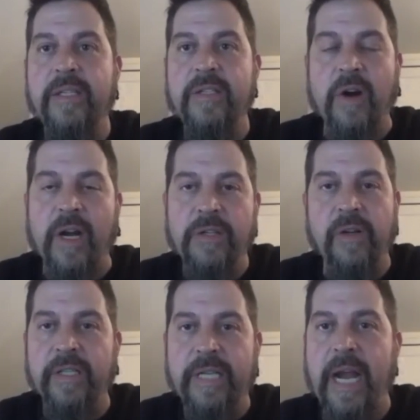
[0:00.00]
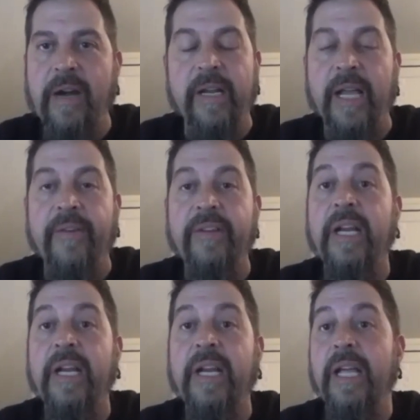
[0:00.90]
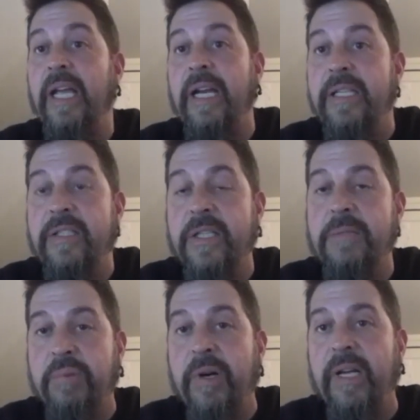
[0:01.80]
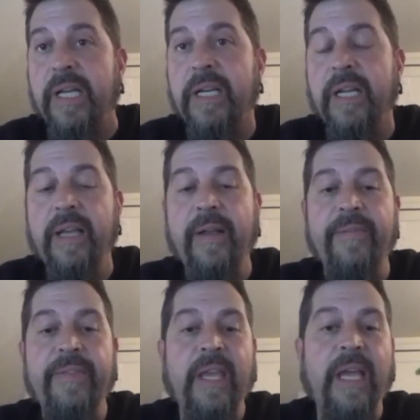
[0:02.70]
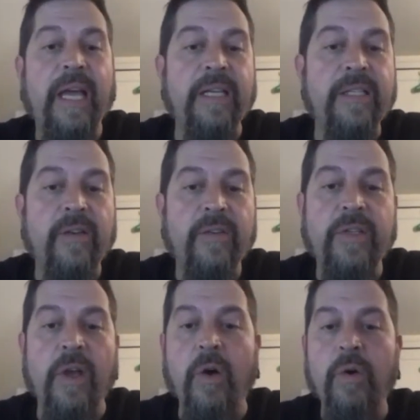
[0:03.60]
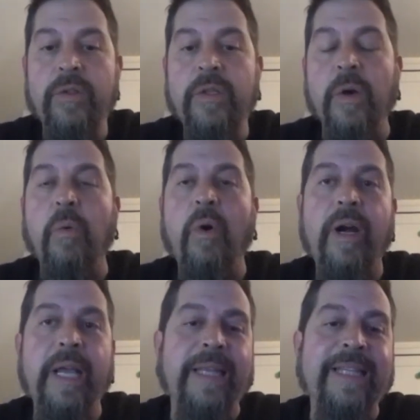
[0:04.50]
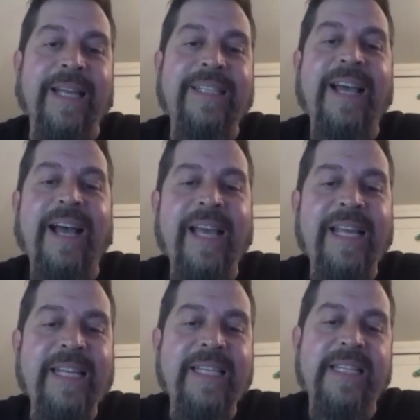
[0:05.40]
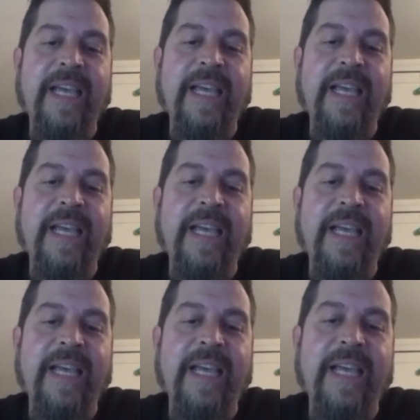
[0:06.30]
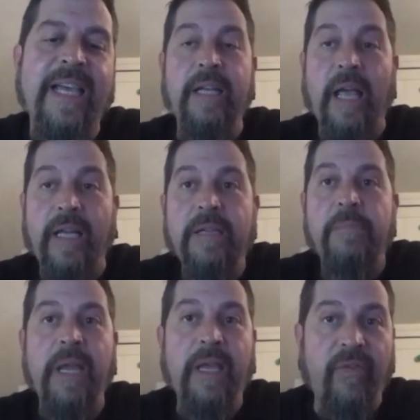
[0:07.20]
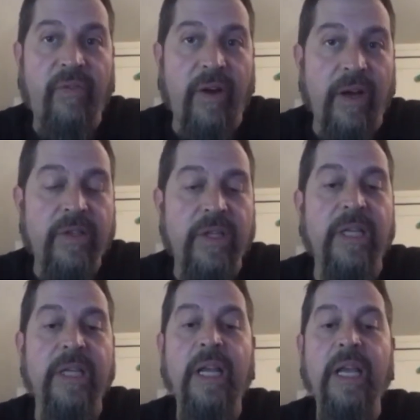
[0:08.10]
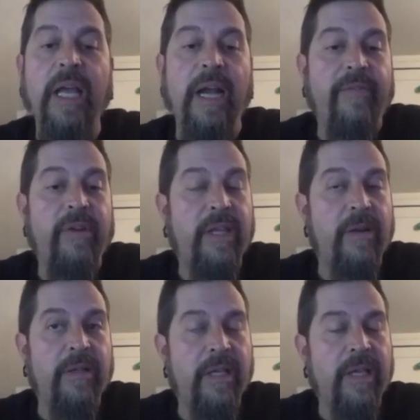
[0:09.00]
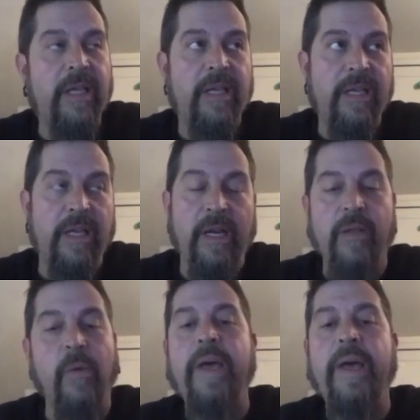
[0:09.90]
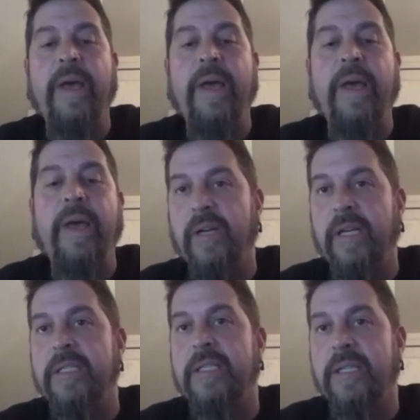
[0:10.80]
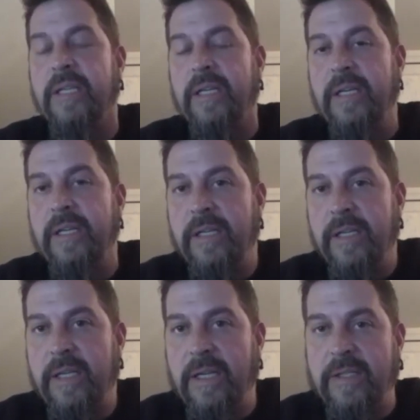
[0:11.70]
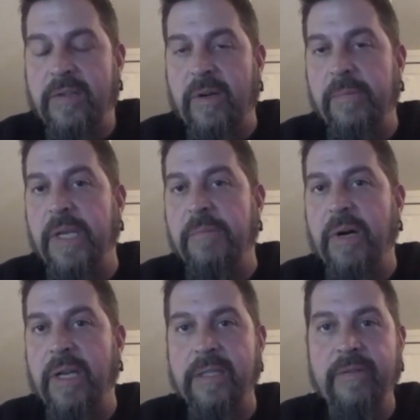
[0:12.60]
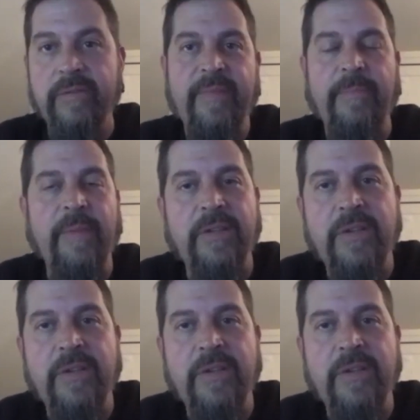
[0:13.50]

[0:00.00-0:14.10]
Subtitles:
structural integrity of it, and it's just brilliant. And so to work at that tiny scale and to make it function and everything the way they do is extremely impressive. I'm not